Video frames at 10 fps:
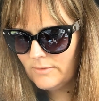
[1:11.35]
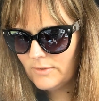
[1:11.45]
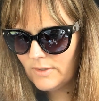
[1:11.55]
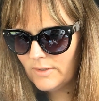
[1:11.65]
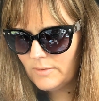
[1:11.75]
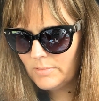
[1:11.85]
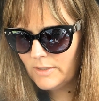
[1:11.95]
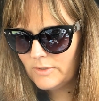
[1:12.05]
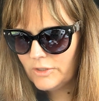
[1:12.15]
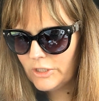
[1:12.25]
for our
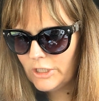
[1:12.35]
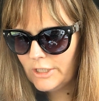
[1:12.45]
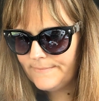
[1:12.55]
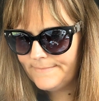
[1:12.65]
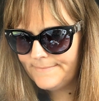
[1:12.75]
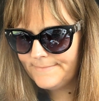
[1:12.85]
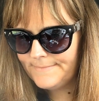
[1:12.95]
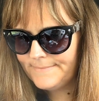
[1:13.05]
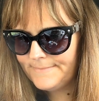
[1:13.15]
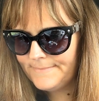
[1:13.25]
departure. i
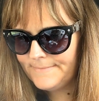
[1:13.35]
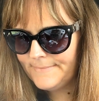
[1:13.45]
smoky.